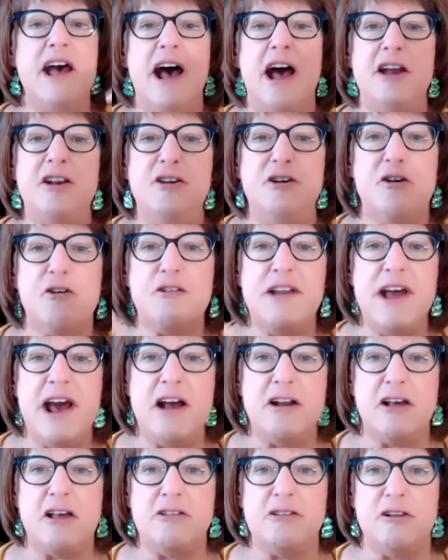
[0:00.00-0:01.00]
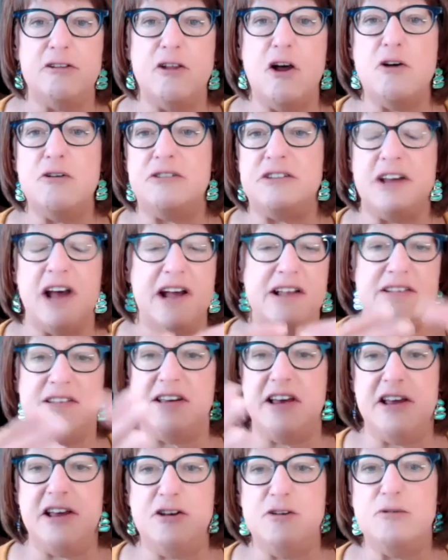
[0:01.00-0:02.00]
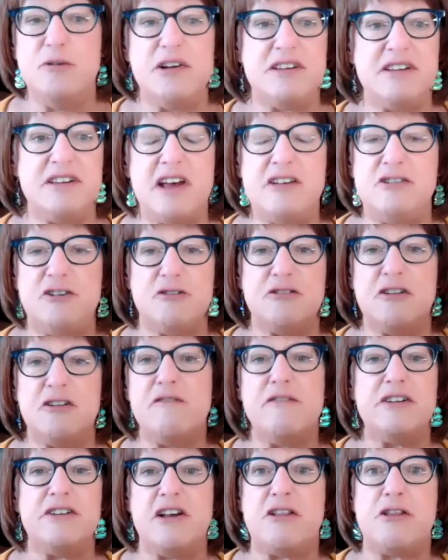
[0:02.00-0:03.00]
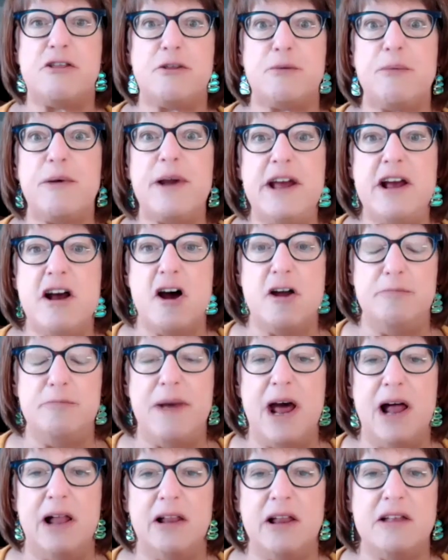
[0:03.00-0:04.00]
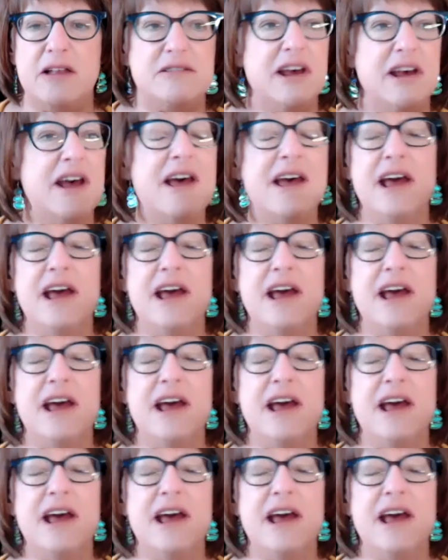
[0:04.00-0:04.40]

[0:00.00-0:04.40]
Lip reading: and you're down on the low side, say you assess yourself as a 3 on balance,